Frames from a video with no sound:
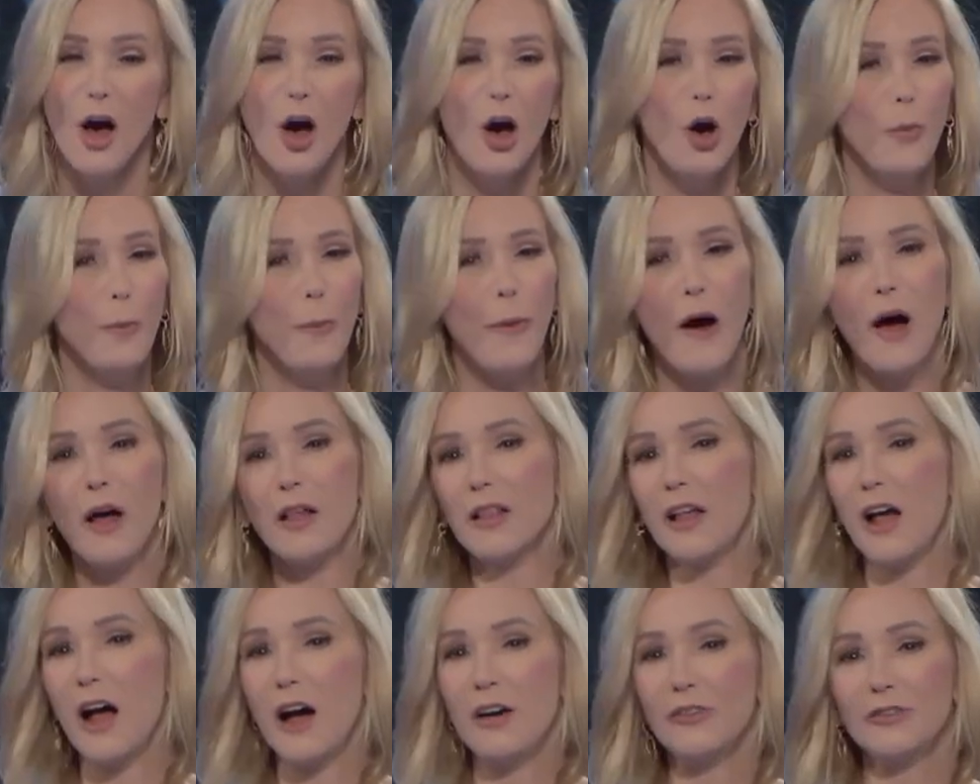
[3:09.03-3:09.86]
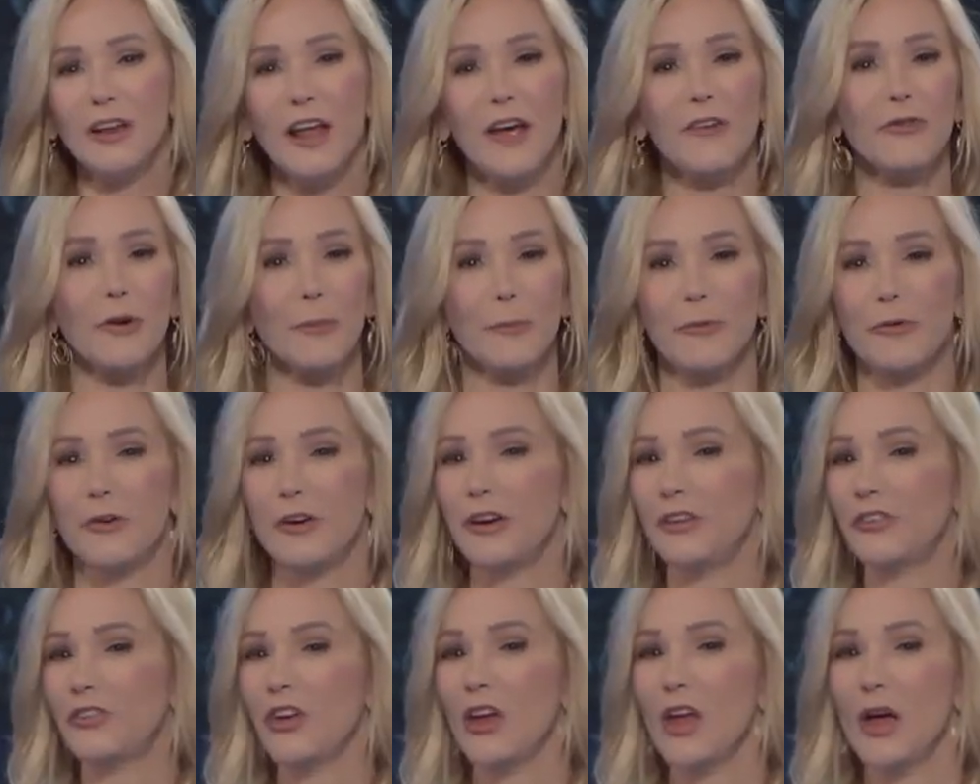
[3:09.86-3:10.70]
Oh, Paula, I'll never
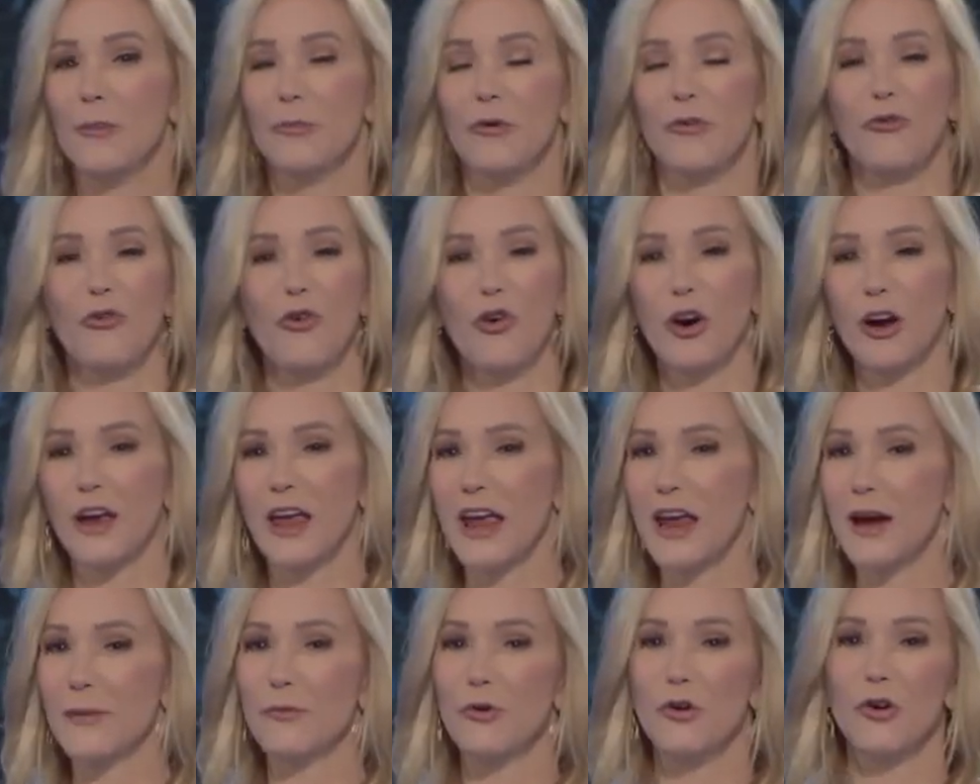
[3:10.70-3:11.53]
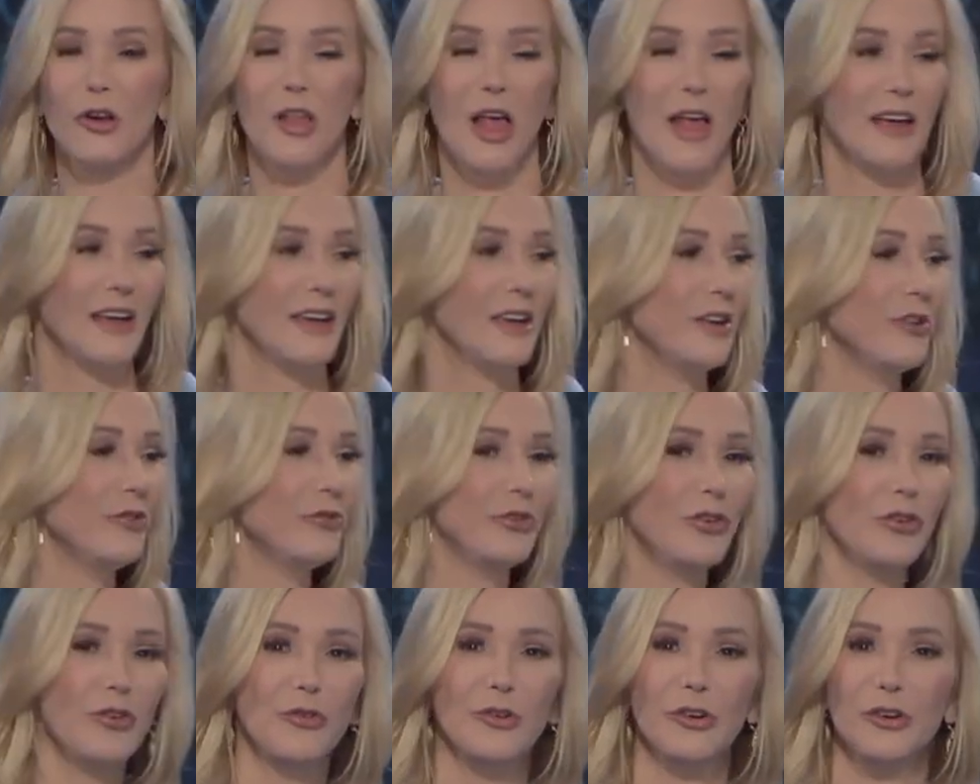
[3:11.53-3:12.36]
preach before a camera like you
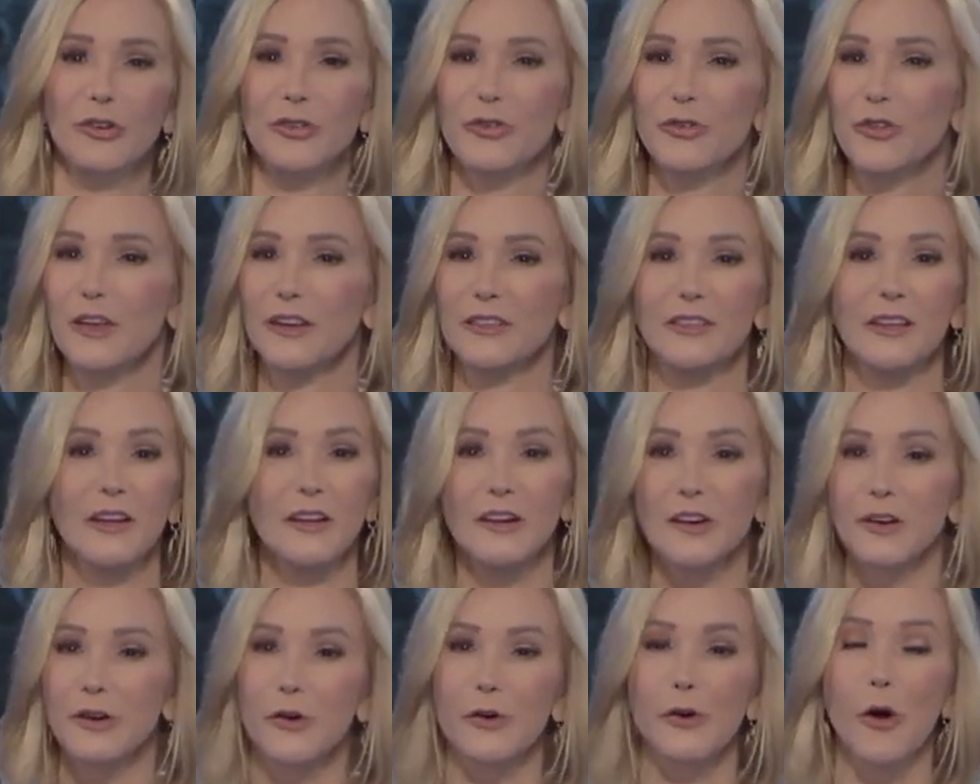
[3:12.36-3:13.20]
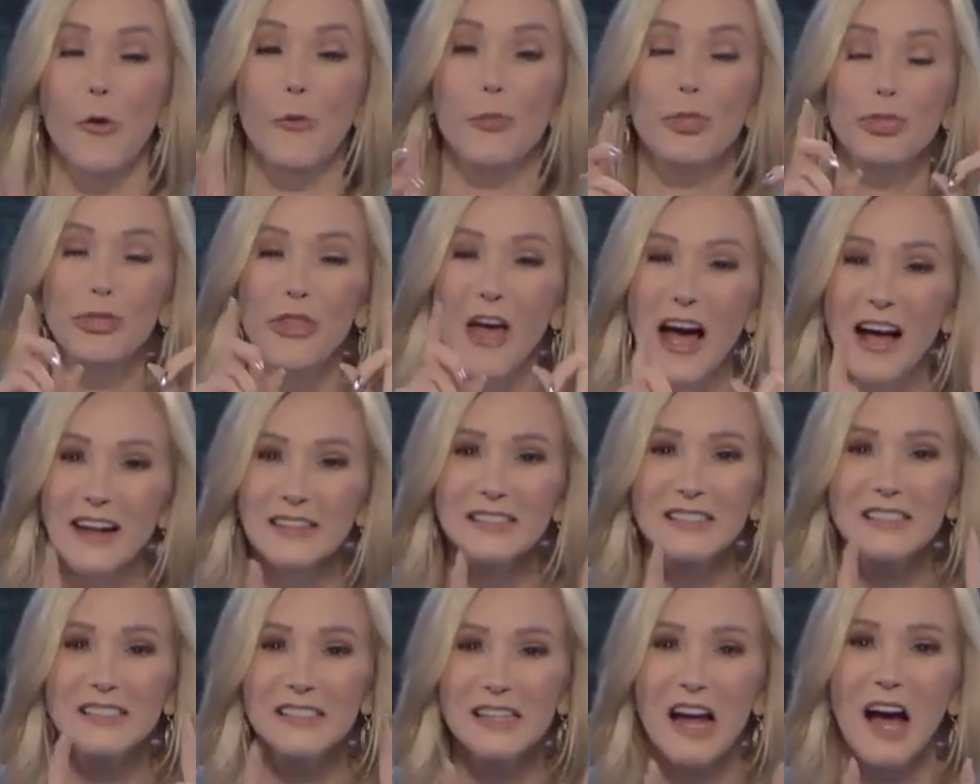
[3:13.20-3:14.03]
do or do this. No, no, no, no.
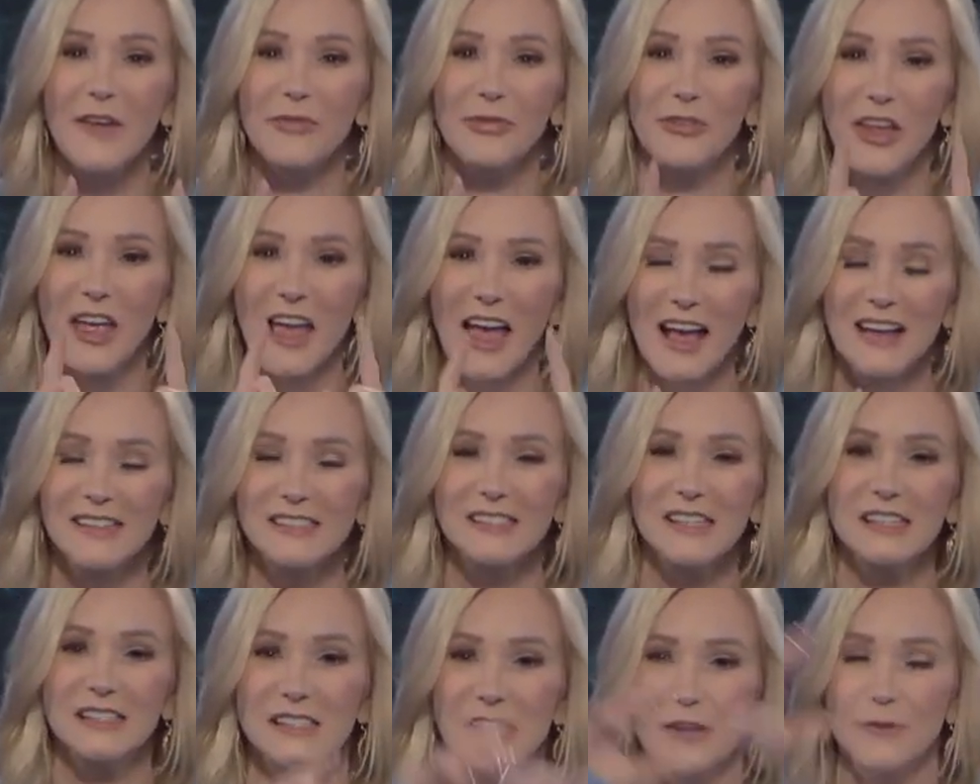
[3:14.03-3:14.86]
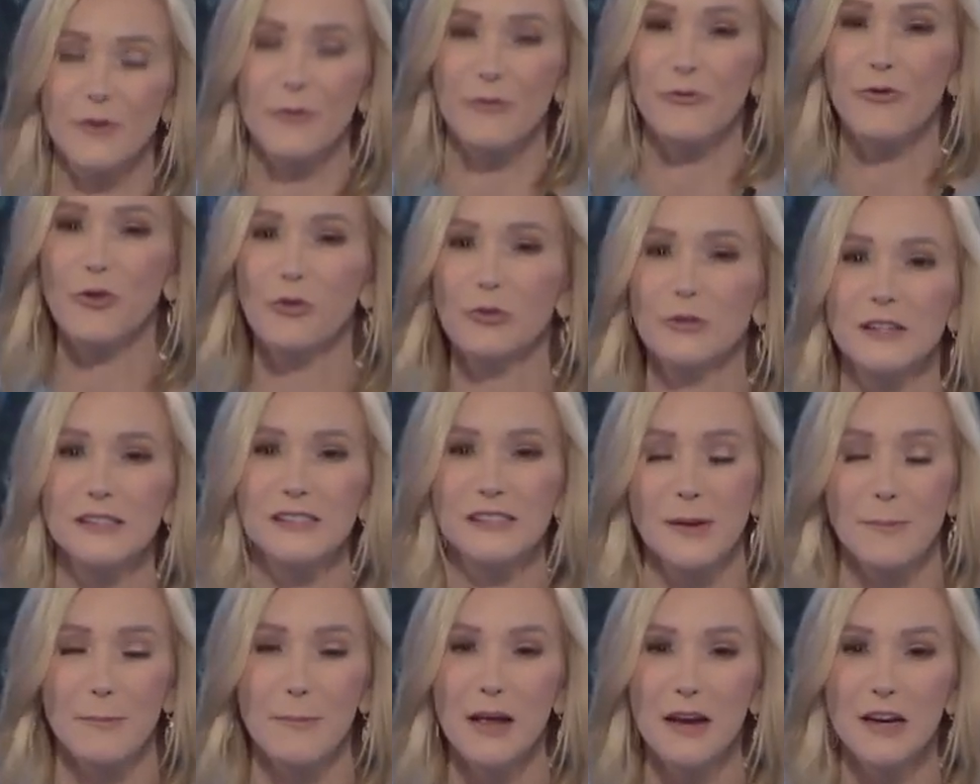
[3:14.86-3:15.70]
That's not the essence of the
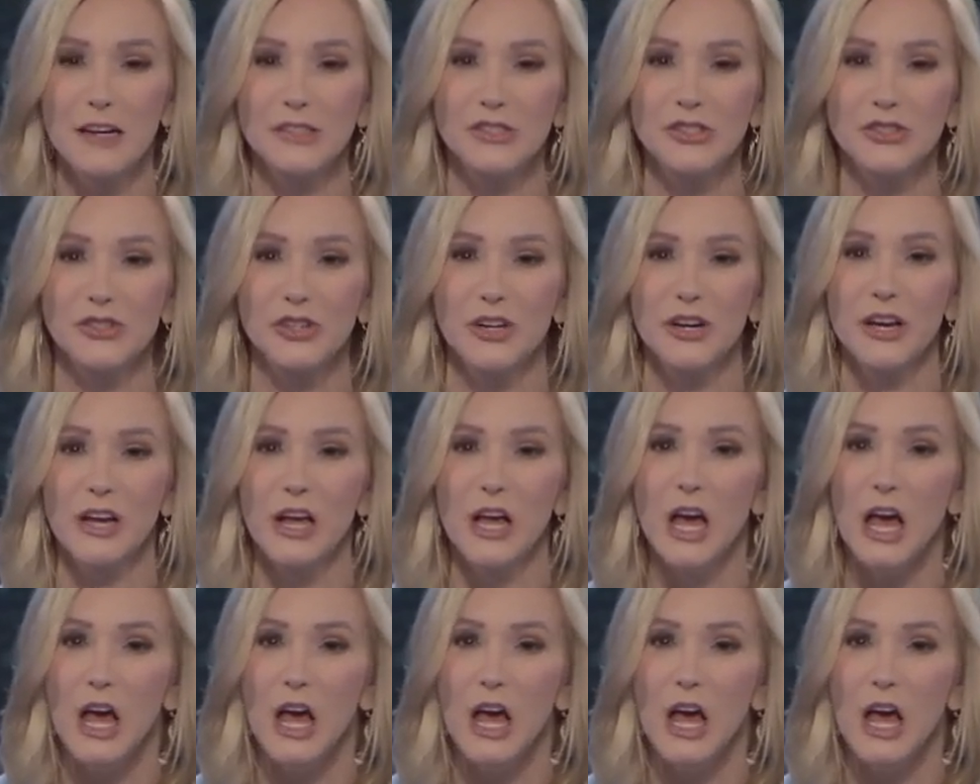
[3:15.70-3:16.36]
fullness of ministry.